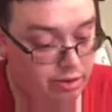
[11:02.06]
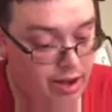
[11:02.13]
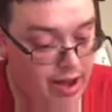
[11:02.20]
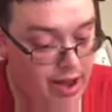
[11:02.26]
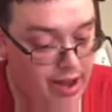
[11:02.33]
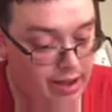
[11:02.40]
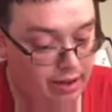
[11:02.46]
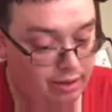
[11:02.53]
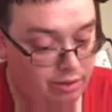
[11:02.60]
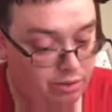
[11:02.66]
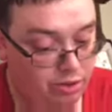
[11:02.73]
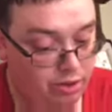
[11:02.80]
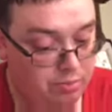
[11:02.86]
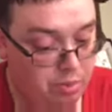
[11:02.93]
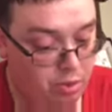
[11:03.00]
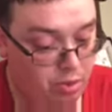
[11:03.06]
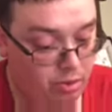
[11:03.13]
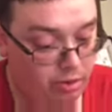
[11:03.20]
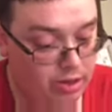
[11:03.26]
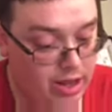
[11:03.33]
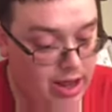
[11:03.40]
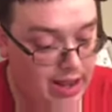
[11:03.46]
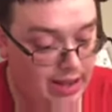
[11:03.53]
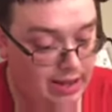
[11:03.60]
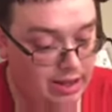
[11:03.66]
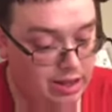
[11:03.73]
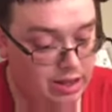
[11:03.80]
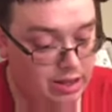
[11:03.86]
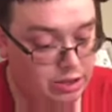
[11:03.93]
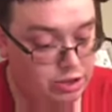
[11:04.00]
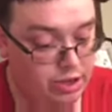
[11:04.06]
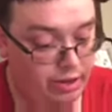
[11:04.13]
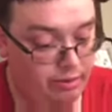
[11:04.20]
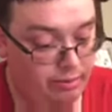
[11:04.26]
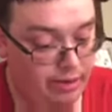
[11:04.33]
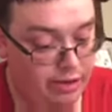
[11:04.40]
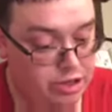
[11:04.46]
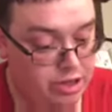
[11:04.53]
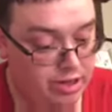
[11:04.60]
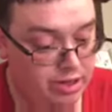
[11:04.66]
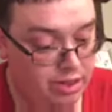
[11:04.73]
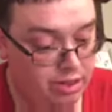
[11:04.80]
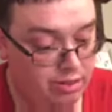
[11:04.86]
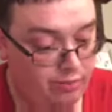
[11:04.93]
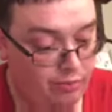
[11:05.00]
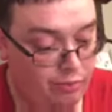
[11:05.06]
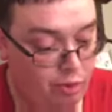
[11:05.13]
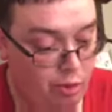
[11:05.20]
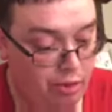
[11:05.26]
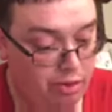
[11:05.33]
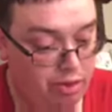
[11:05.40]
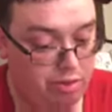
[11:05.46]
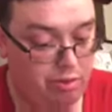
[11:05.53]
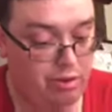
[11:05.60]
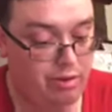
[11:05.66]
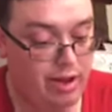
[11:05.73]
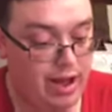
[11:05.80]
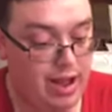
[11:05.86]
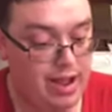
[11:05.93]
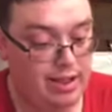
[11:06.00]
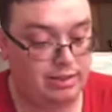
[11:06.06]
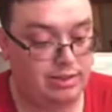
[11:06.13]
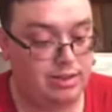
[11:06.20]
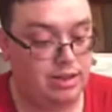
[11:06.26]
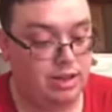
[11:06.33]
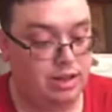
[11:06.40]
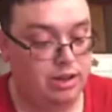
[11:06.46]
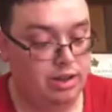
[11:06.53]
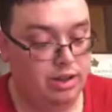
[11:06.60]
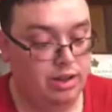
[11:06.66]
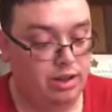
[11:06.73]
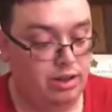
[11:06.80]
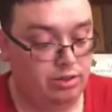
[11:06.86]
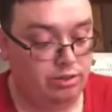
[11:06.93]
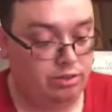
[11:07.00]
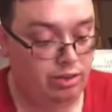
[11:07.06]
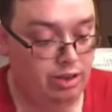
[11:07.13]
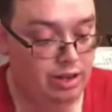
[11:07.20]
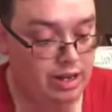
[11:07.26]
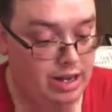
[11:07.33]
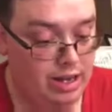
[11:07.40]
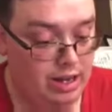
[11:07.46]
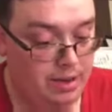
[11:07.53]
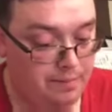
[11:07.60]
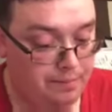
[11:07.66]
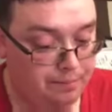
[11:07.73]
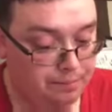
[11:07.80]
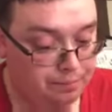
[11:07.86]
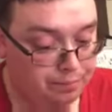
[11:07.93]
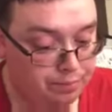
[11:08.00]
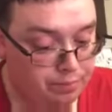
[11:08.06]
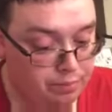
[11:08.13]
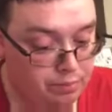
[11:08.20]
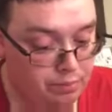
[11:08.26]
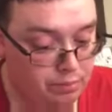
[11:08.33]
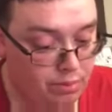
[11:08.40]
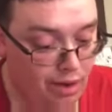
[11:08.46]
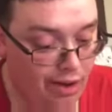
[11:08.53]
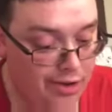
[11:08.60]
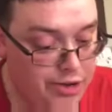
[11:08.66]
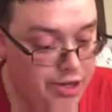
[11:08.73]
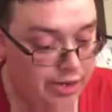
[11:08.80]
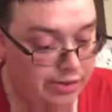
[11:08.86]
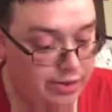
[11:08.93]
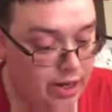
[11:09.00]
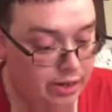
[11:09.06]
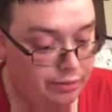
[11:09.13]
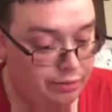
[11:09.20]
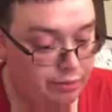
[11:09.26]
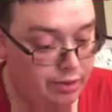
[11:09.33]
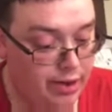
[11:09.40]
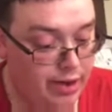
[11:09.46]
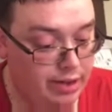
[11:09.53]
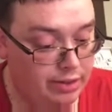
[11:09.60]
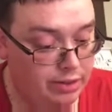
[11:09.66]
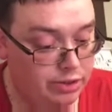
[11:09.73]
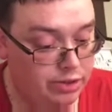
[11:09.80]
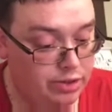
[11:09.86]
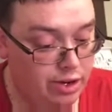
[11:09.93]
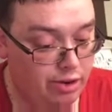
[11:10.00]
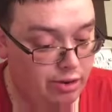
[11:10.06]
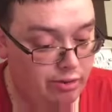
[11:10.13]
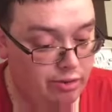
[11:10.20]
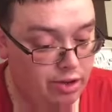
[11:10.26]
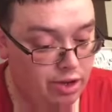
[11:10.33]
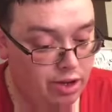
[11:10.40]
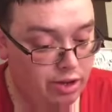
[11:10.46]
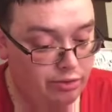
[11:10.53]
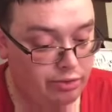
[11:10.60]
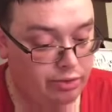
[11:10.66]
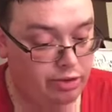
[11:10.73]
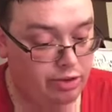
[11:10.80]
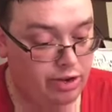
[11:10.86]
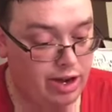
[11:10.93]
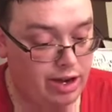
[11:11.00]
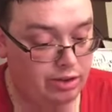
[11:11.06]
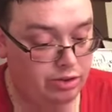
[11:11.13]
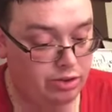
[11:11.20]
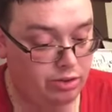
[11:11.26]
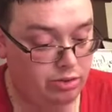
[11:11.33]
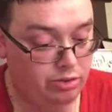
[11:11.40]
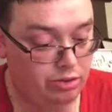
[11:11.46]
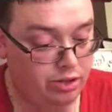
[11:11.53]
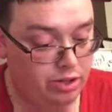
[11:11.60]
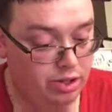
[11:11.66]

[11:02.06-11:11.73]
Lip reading: hand to the poor, yea, she reacheth forth her hands to the needy. She is not afraid of the snow for her household,